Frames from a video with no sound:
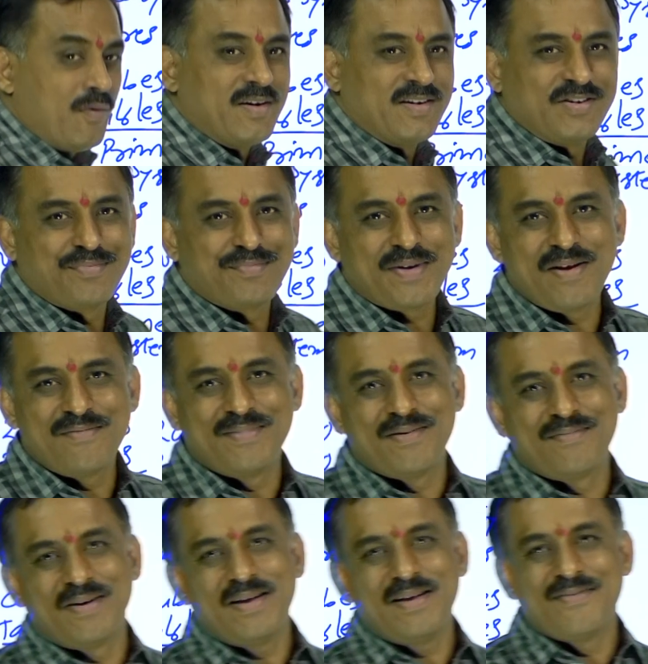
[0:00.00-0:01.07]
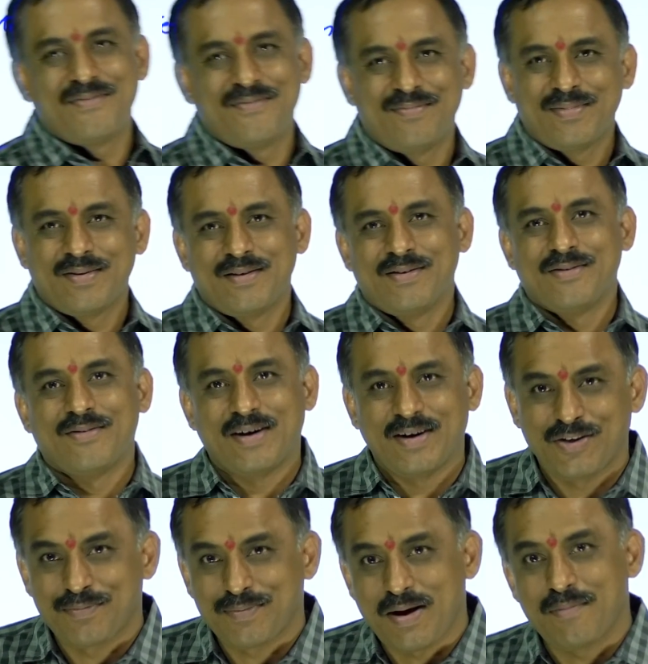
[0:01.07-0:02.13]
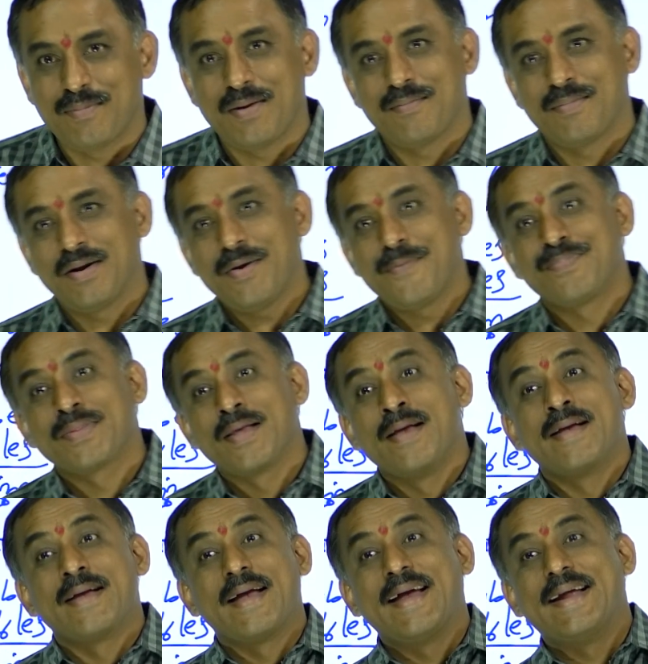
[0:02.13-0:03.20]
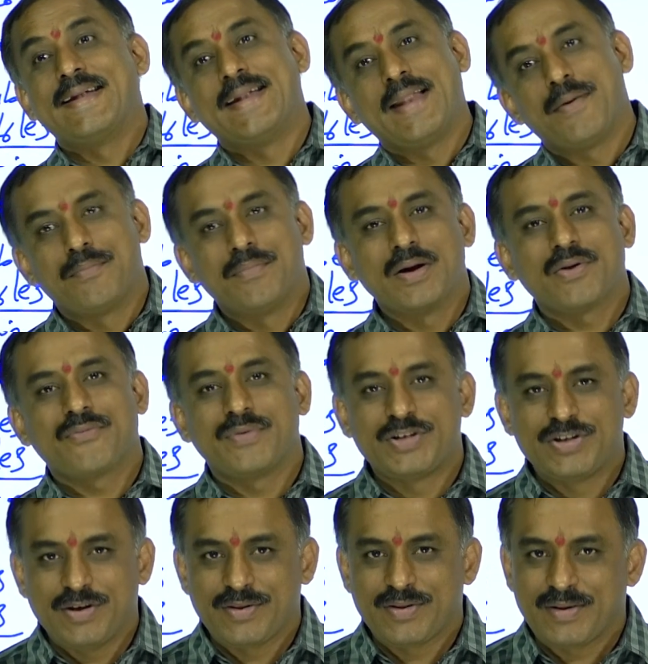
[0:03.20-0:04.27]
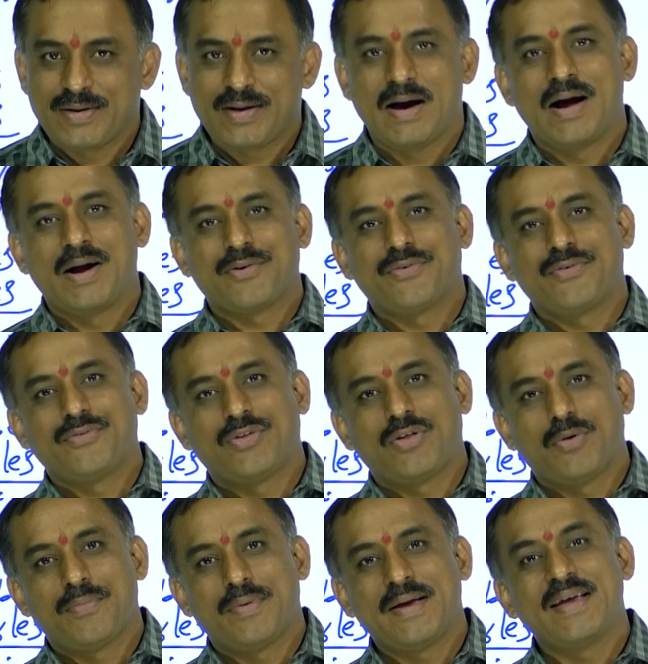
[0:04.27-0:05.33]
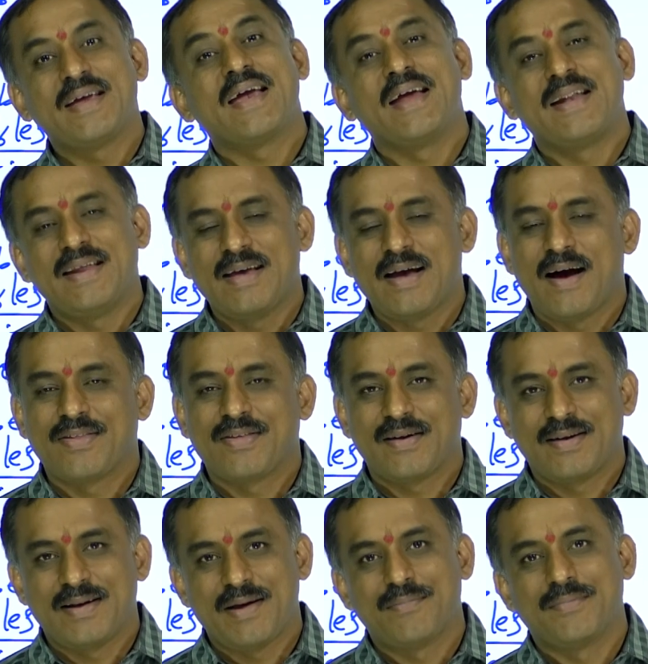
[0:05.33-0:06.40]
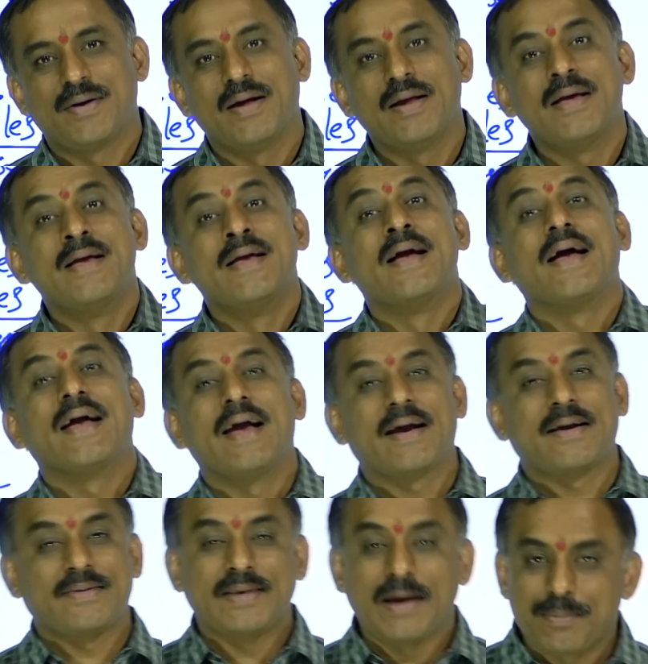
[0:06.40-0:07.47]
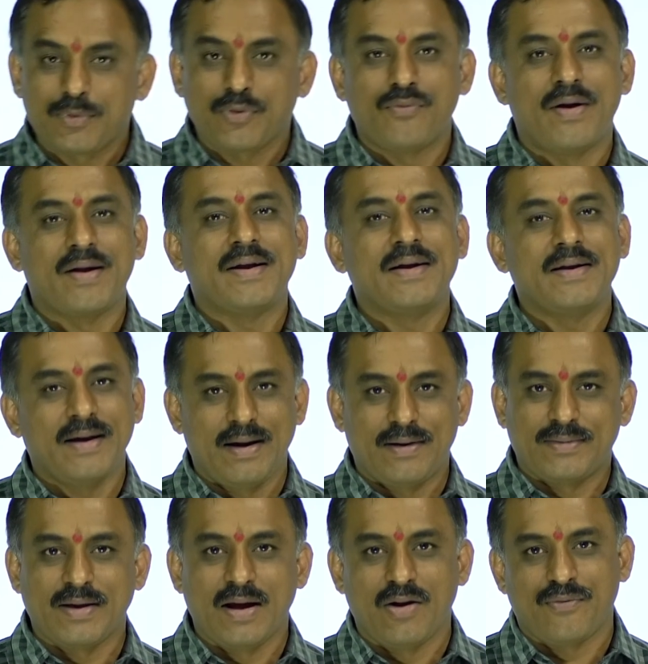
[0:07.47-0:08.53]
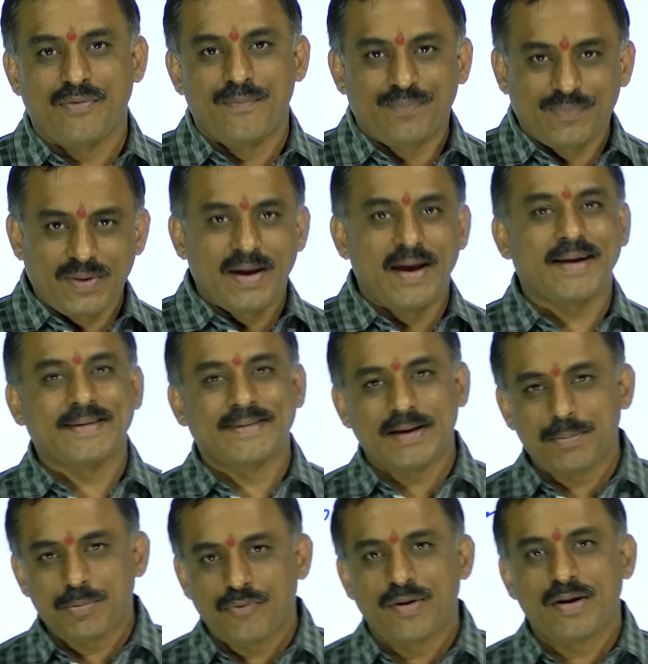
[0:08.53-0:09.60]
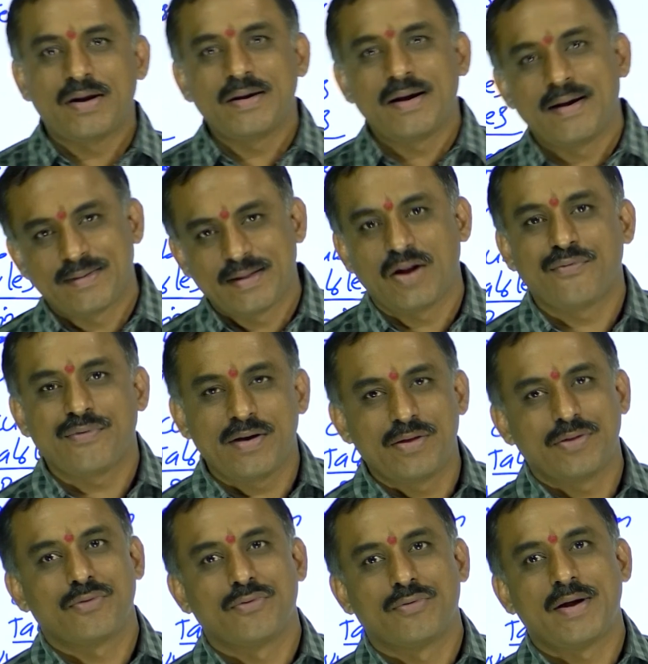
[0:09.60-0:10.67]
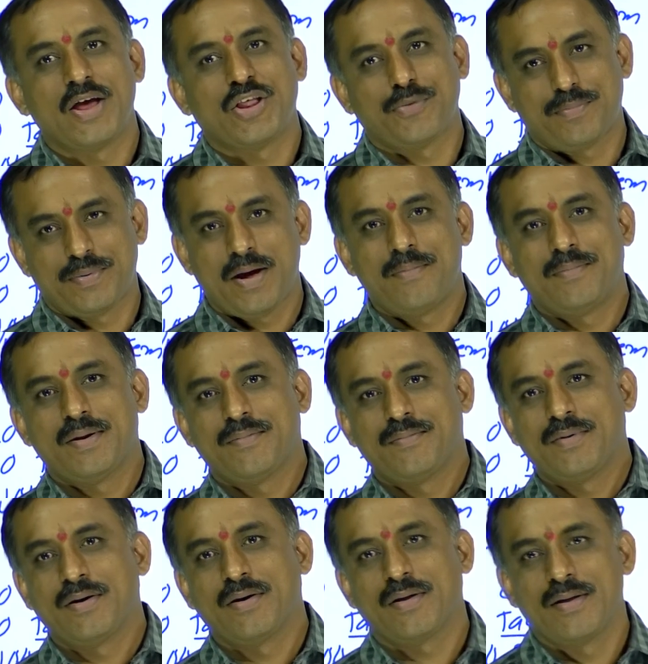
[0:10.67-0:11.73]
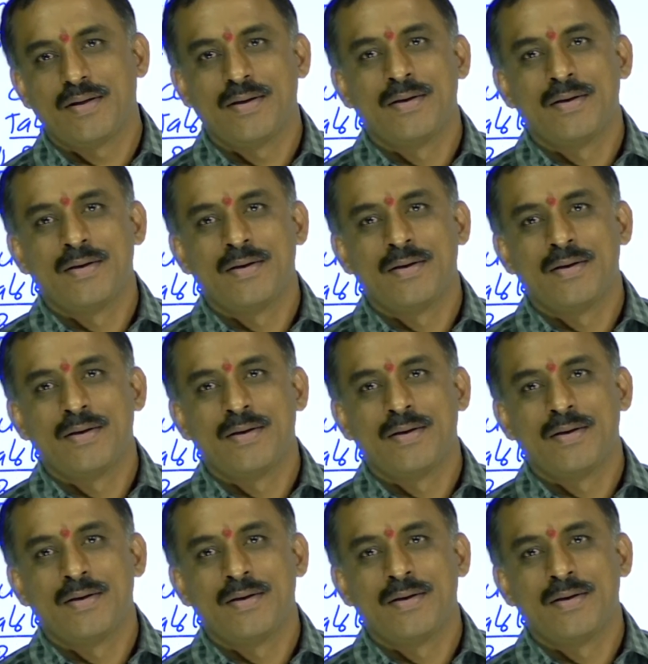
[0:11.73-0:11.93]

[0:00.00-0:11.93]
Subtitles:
What is prime number? What is prime number? A number which is not divisible by any other number except 1 in itself. Except 1 in itself is known as prime number.